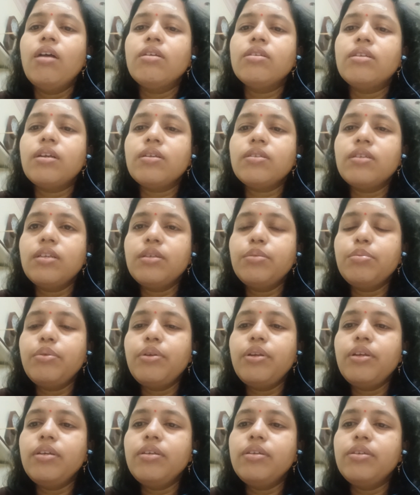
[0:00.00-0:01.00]

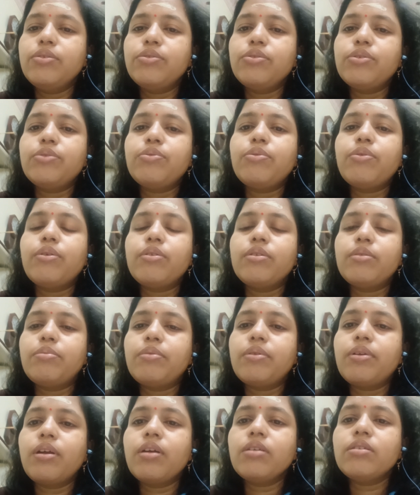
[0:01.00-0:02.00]
successfully used for the
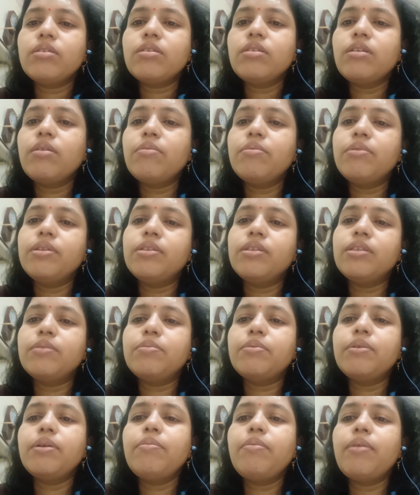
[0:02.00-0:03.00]
production of
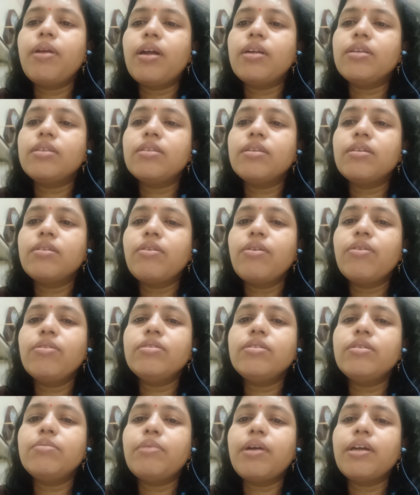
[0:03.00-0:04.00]
disease-free plants
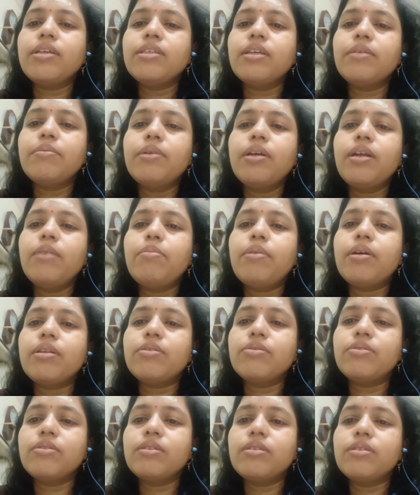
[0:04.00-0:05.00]
caused by several
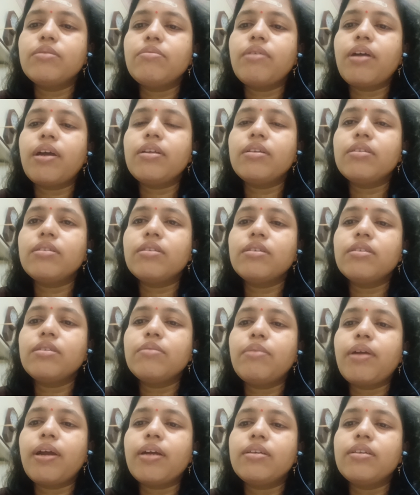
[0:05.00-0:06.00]
pathogens, viruses,
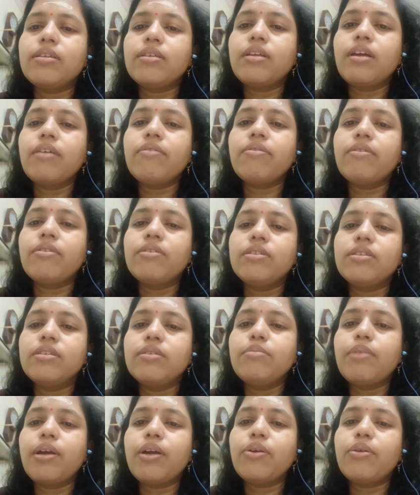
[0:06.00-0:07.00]
bacteria, fungi,
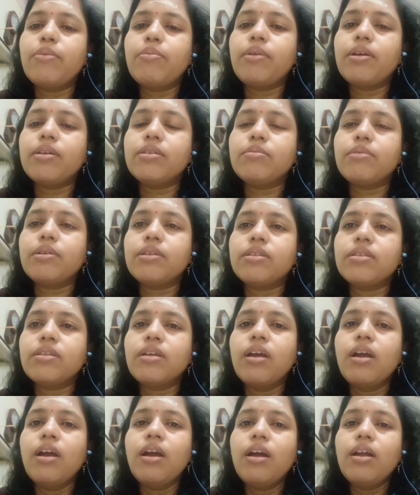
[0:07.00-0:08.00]
mycoplasmas.
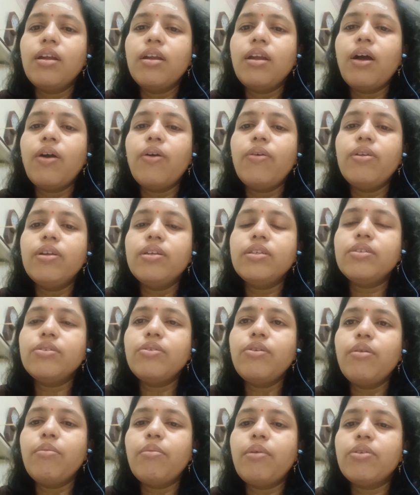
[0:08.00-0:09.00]
Now let's
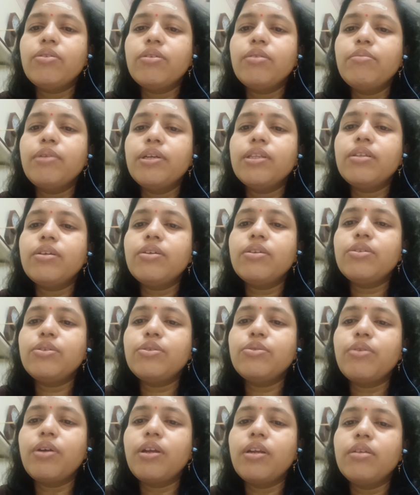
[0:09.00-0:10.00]
know about the methods
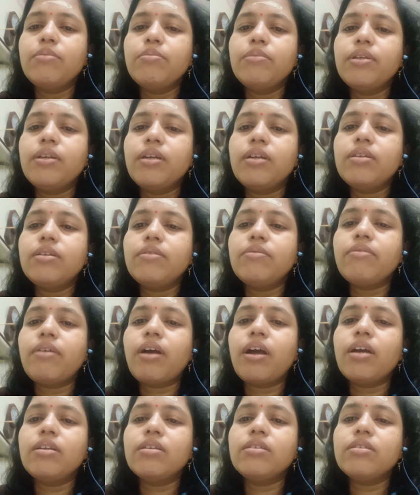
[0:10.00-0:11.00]
to eliminate
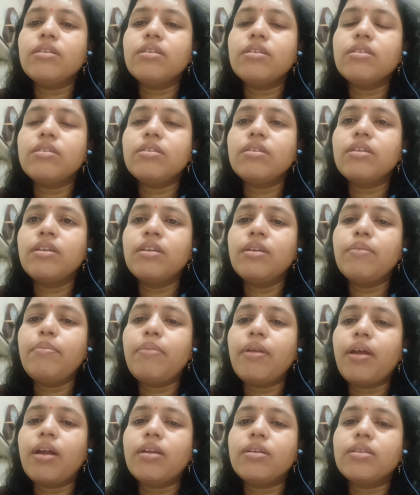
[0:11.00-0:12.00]
viruses in
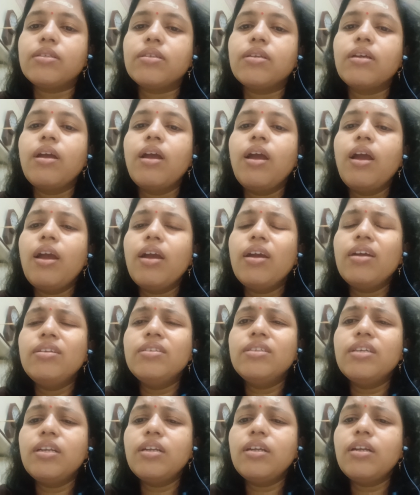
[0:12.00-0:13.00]
plants. In
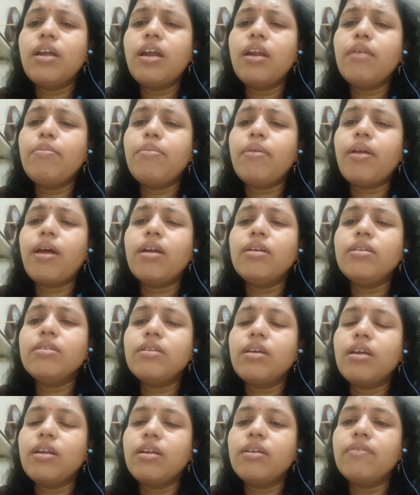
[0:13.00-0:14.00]
general, plants
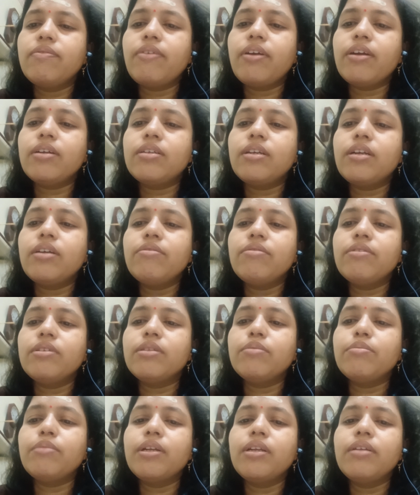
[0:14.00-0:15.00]
are infected
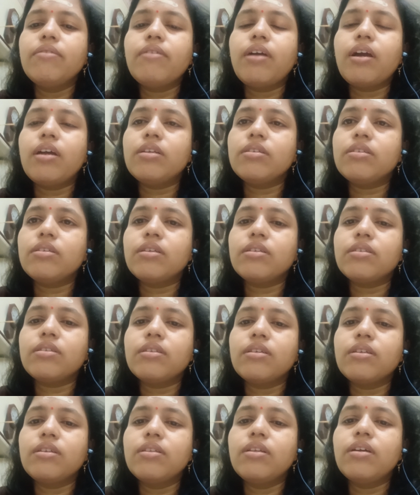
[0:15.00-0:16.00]
with many
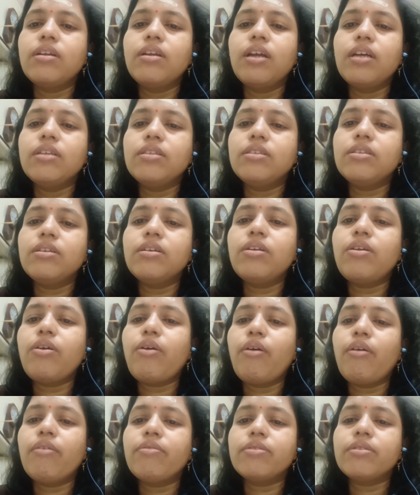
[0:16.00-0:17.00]
viruses. The nature
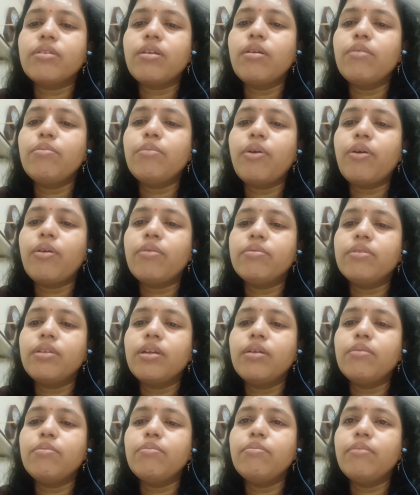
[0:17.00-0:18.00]
of some of
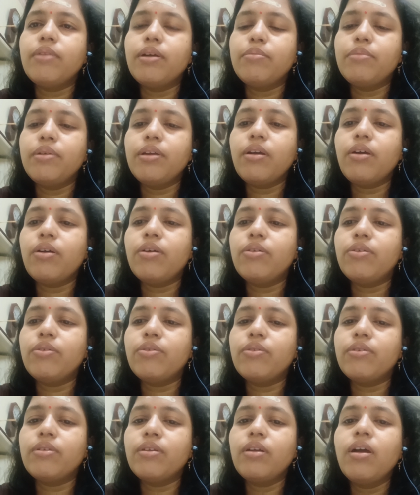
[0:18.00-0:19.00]
them may be
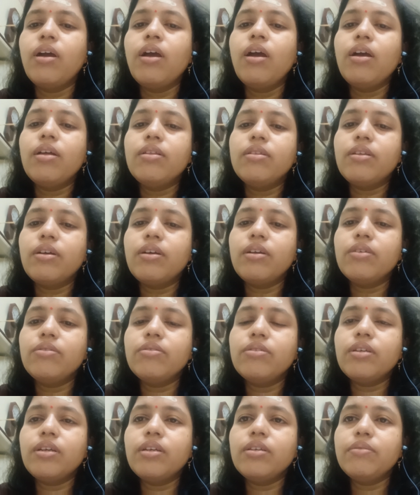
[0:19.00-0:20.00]
unknown. The
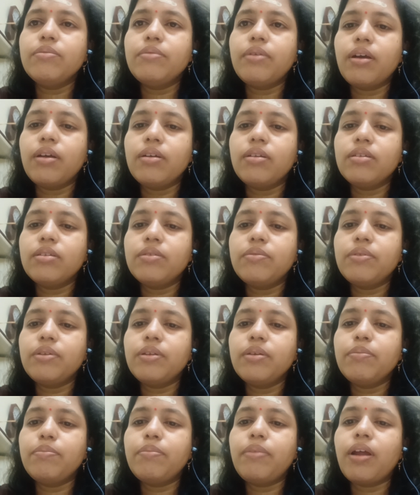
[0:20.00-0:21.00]
usage
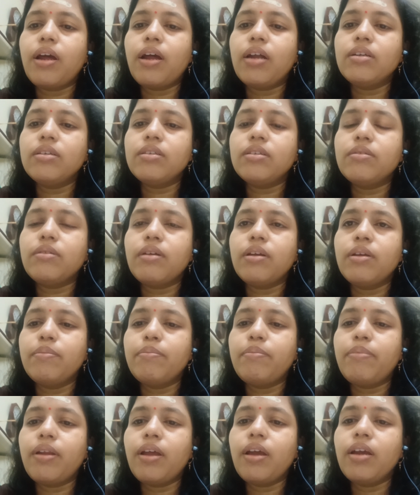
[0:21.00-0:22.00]
virus-free plant
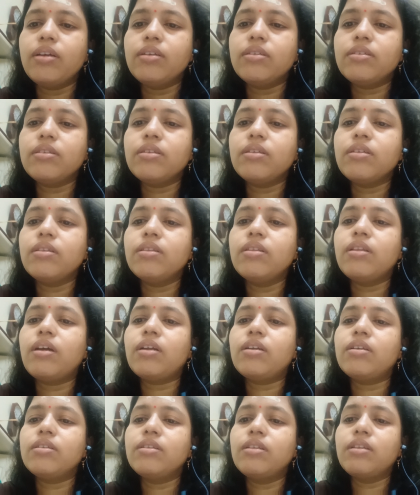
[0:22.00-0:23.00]
implies
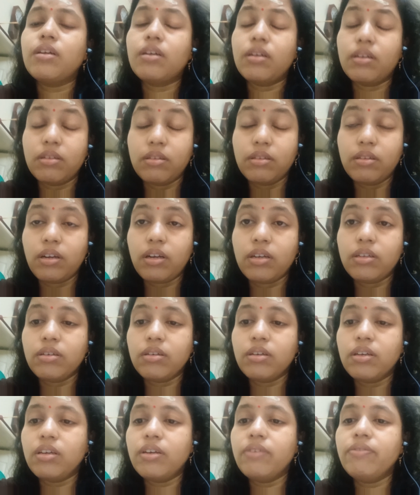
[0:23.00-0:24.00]
that
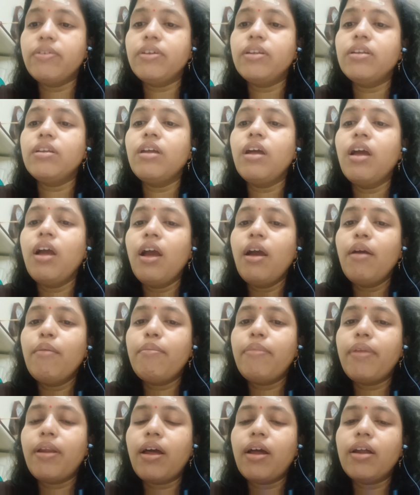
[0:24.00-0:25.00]
the given
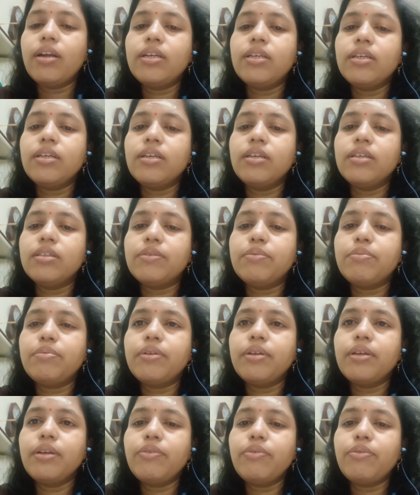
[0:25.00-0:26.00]
plant is
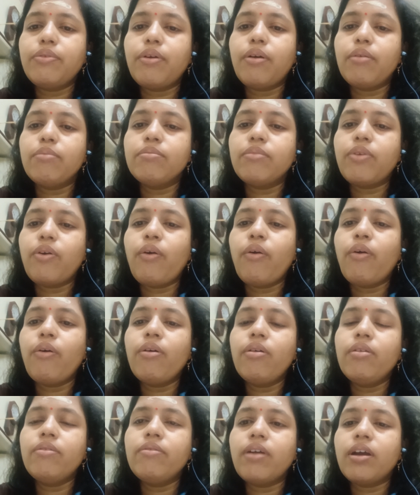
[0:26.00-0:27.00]
free from
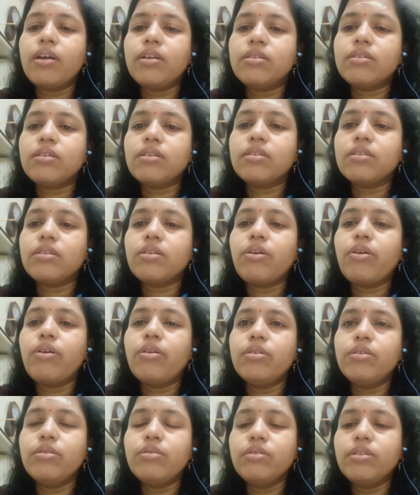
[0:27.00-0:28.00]
all viruses,
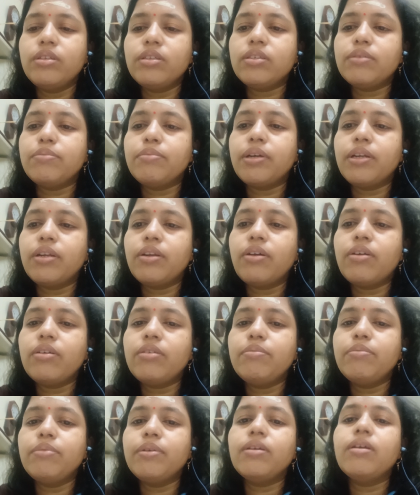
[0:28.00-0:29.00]
although this may not
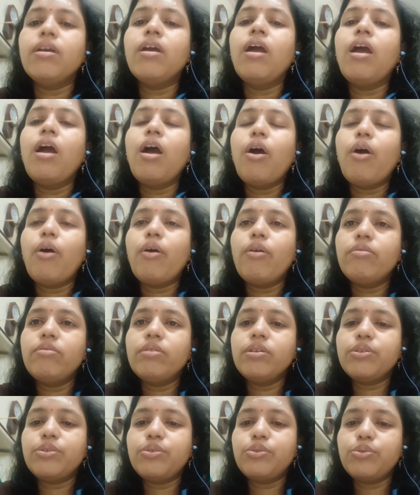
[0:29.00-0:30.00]
be
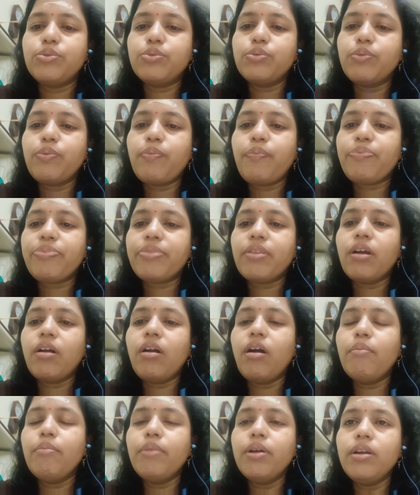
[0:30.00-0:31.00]
always true. The
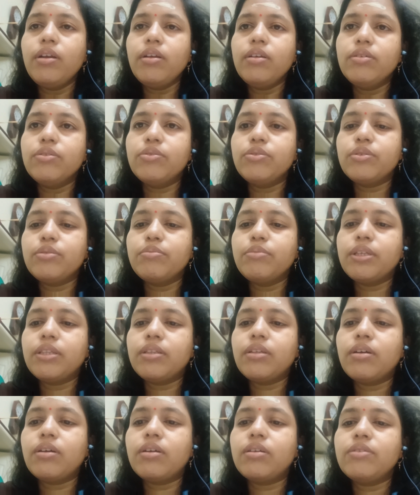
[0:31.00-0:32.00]
commonly used
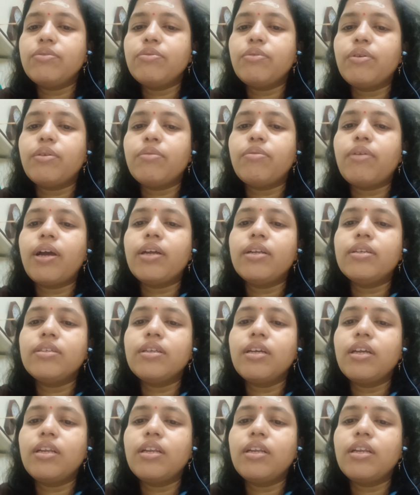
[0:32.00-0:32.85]
methods for virus